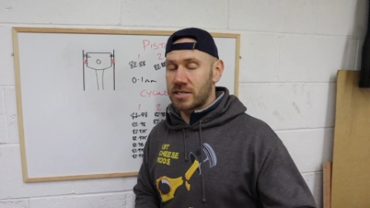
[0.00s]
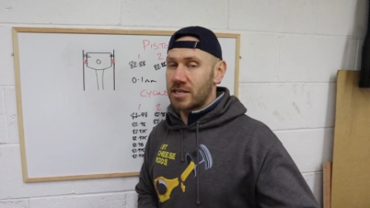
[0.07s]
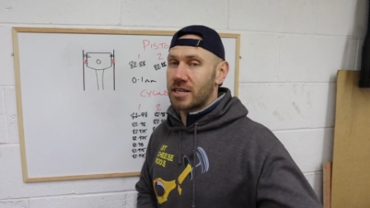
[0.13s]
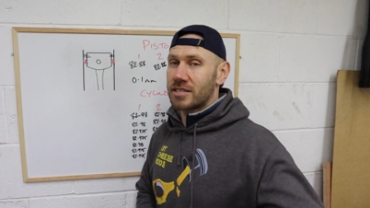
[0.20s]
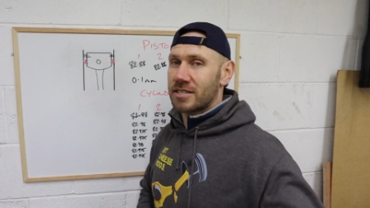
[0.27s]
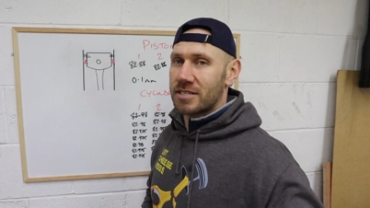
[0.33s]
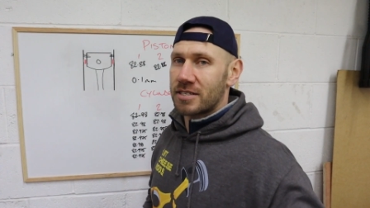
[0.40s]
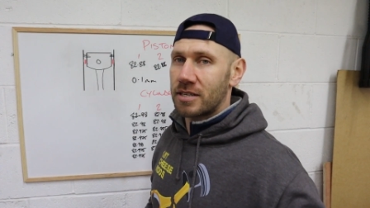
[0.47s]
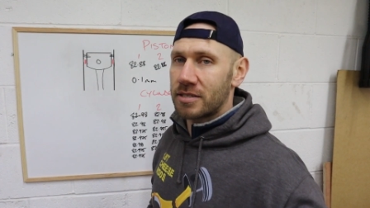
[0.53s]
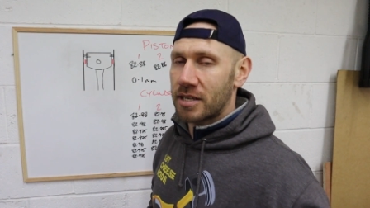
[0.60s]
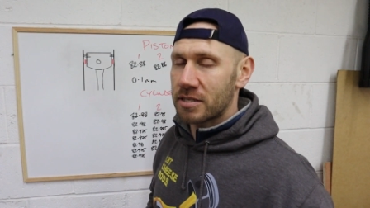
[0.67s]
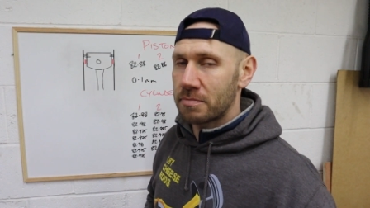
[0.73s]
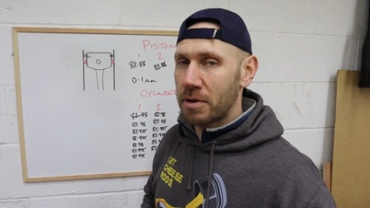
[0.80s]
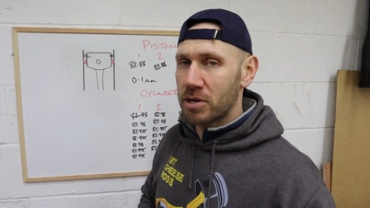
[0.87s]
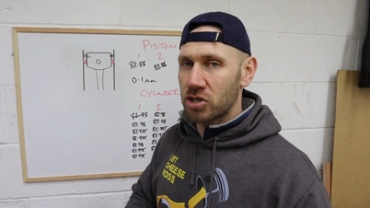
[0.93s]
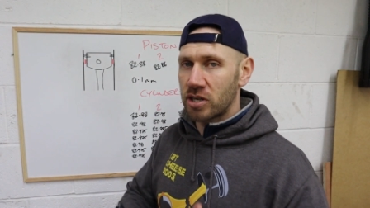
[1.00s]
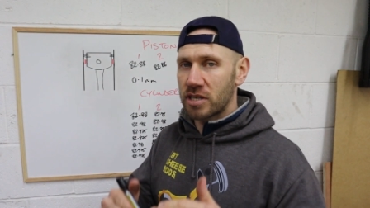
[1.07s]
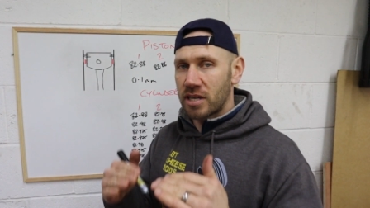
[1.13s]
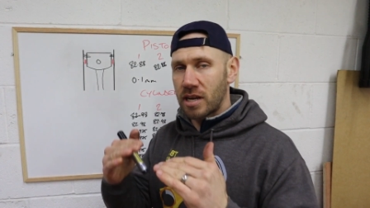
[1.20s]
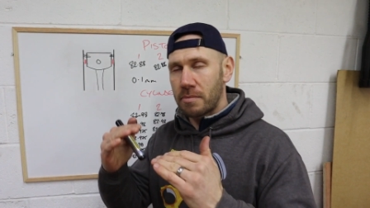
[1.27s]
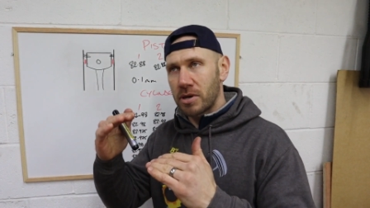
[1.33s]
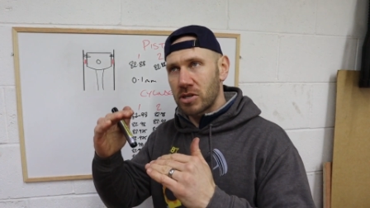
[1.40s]
So that's the cylinders measured,
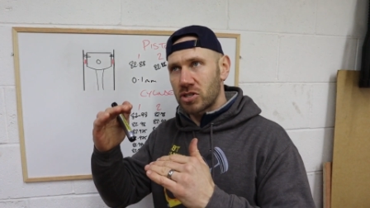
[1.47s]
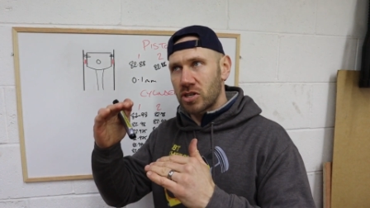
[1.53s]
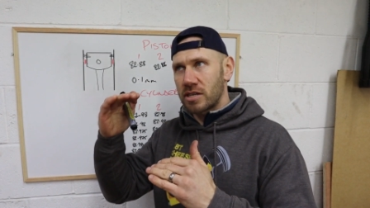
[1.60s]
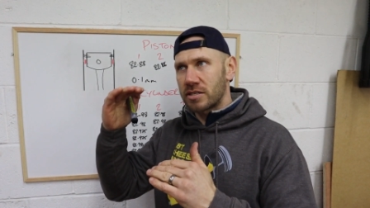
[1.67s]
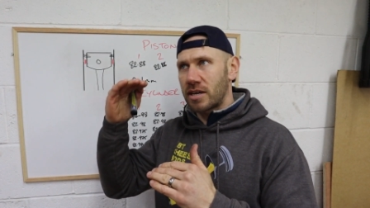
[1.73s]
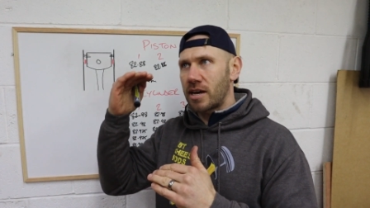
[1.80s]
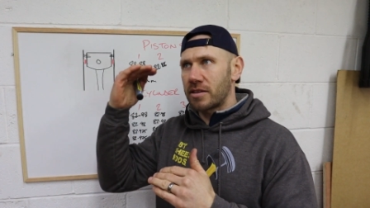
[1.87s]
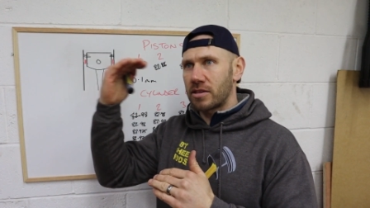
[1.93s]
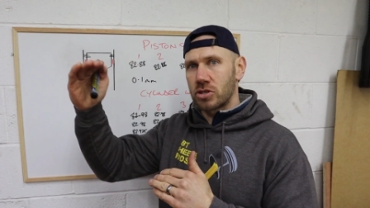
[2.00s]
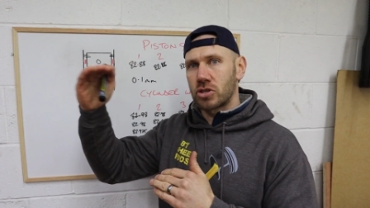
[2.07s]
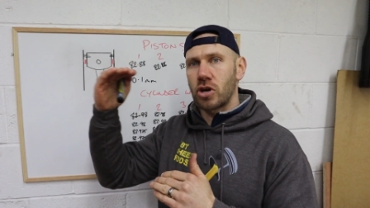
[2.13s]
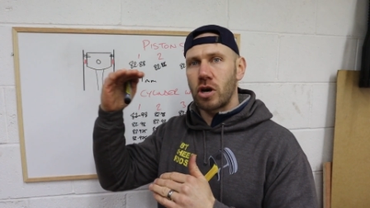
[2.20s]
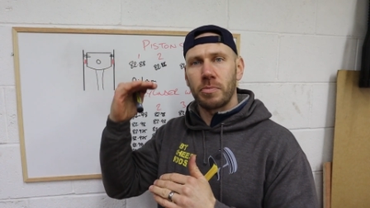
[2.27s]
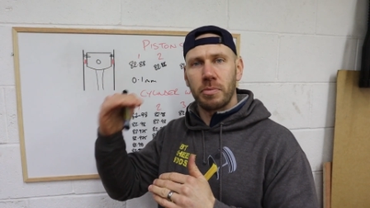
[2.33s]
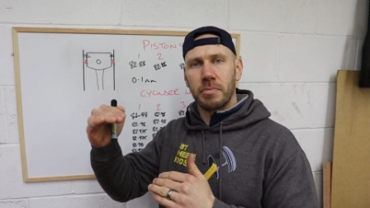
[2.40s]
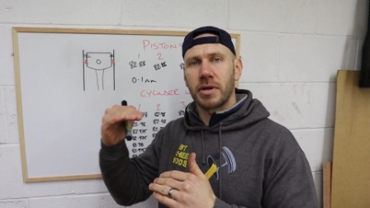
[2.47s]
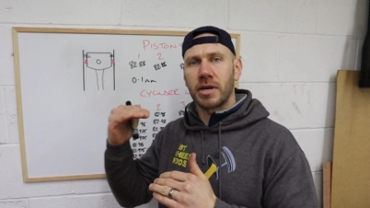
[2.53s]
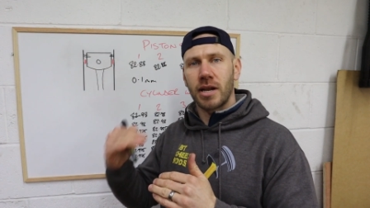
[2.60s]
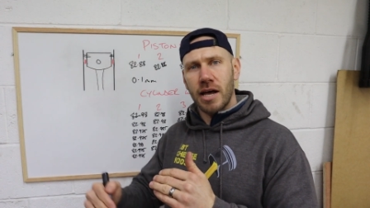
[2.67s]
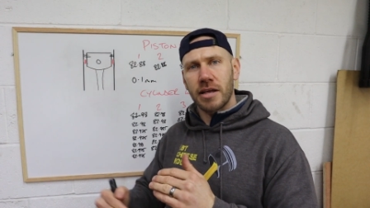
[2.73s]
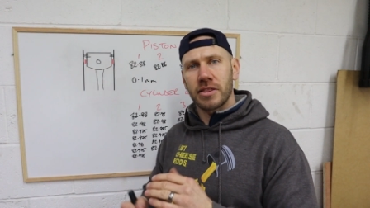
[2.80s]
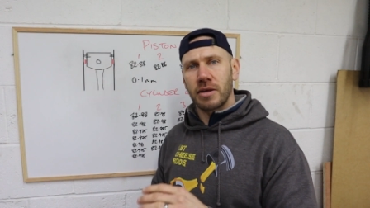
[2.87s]
and I measured at the top,
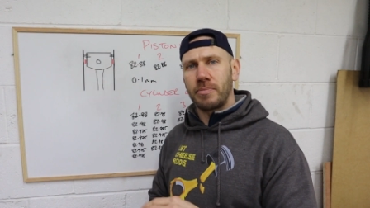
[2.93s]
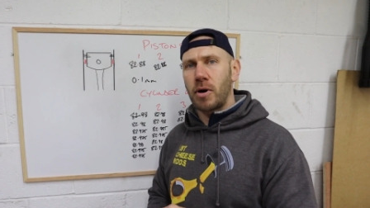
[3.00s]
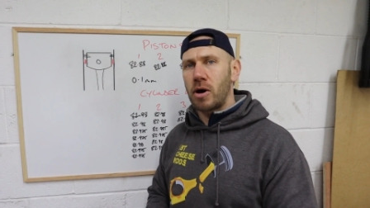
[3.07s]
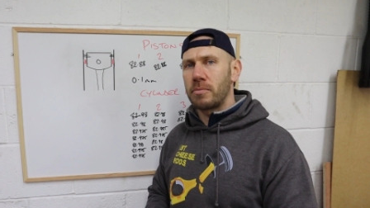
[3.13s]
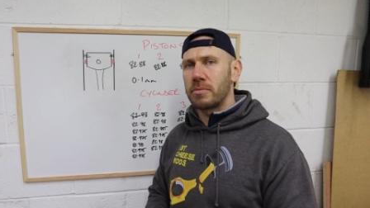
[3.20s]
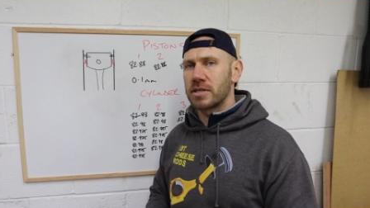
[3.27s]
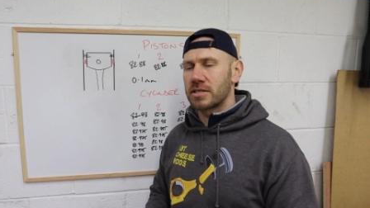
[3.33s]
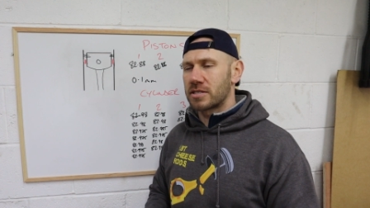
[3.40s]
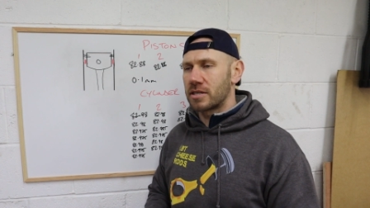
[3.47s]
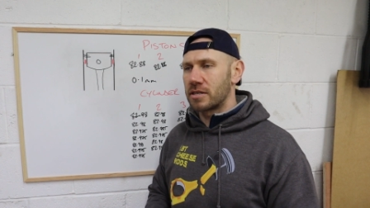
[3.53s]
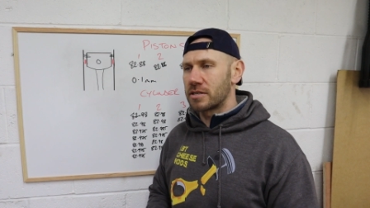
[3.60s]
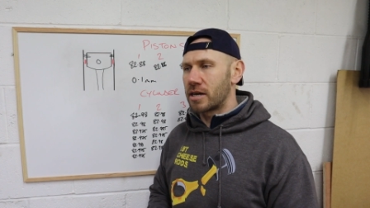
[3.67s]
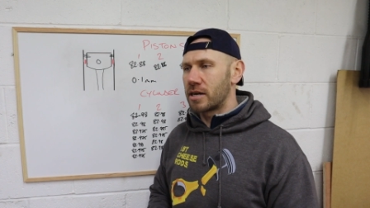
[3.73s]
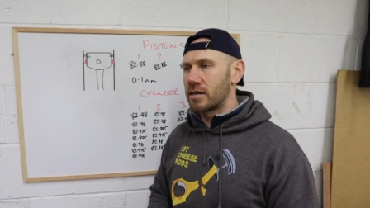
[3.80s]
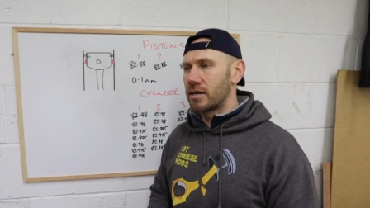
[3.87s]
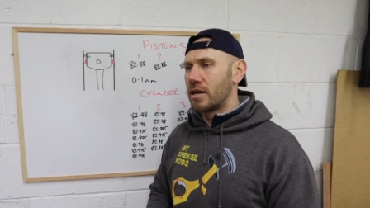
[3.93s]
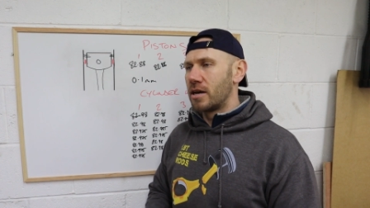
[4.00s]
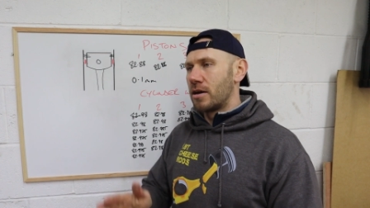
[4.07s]
middle, and the bottom of the cylinder